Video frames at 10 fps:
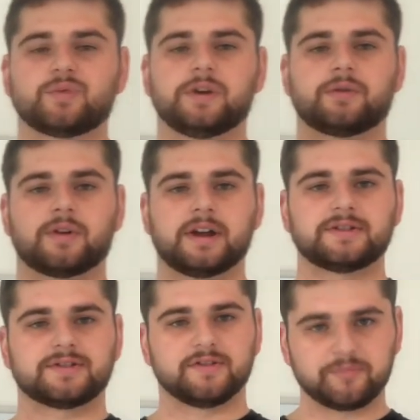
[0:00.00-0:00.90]
we were
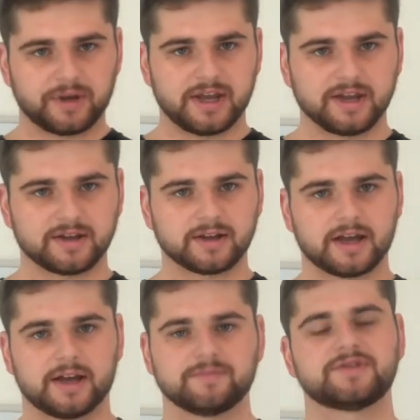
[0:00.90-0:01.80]
at sort of peak
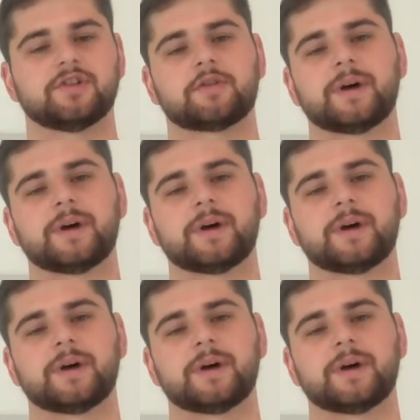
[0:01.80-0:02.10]
stock